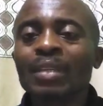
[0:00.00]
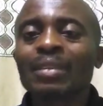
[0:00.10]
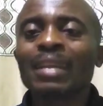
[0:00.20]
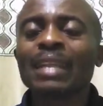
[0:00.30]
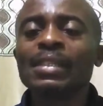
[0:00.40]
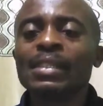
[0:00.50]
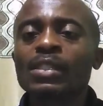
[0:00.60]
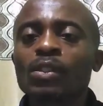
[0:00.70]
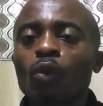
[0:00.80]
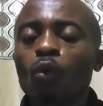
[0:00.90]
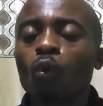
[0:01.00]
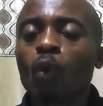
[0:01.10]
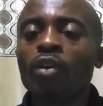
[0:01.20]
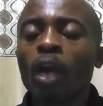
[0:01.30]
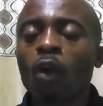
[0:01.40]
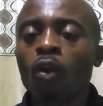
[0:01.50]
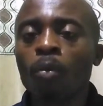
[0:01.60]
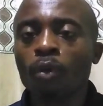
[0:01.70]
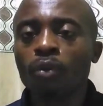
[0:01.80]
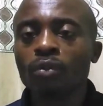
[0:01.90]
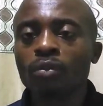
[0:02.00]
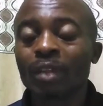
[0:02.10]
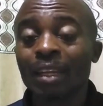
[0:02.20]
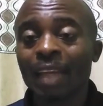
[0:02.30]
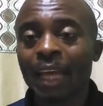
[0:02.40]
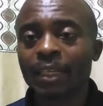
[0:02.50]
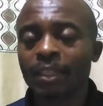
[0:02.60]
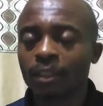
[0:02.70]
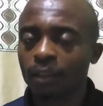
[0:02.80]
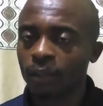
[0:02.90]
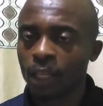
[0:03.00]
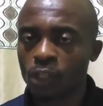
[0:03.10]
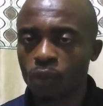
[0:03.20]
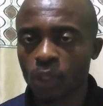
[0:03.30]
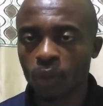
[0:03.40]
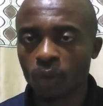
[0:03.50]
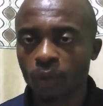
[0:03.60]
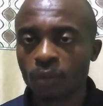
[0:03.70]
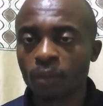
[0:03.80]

That is when your hormone like testosterone,